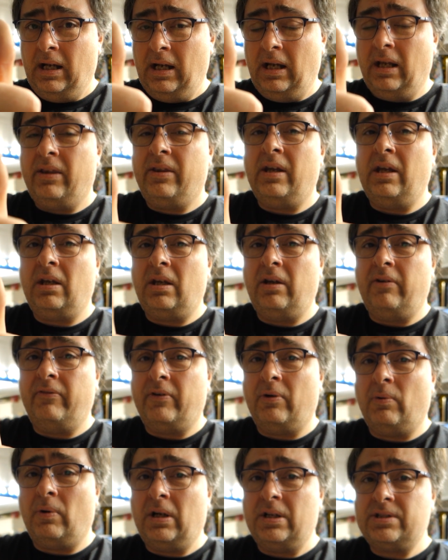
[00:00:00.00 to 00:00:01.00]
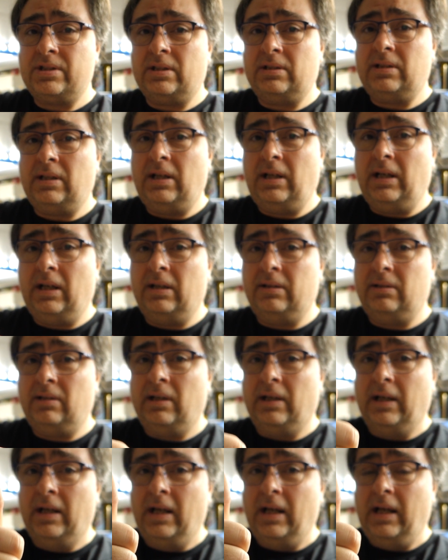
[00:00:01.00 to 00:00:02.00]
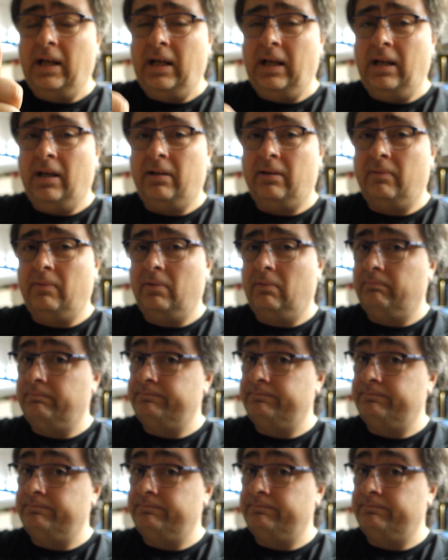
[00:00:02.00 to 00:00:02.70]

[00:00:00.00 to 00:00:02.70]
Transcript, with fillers: and thank you for watching to the end, and